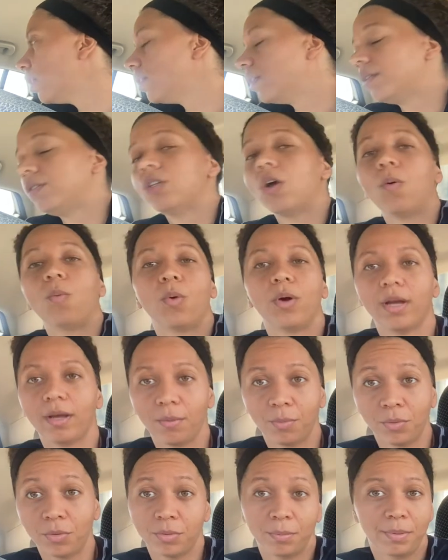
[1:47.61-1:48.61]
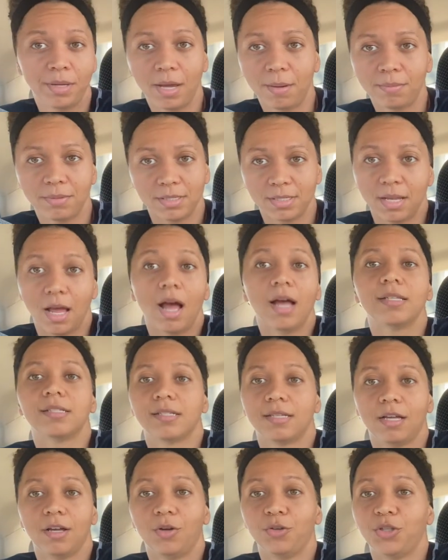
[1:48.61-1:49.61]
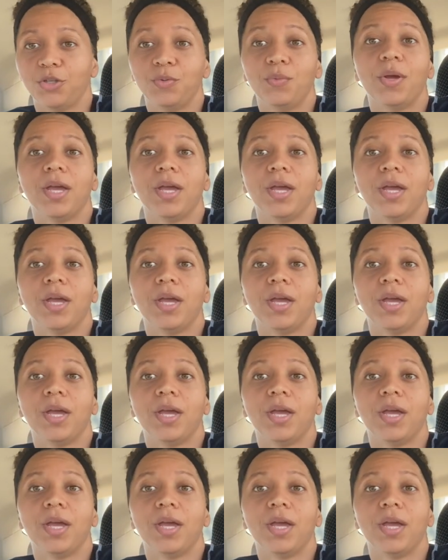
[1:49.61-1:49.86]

no one will be able to tell you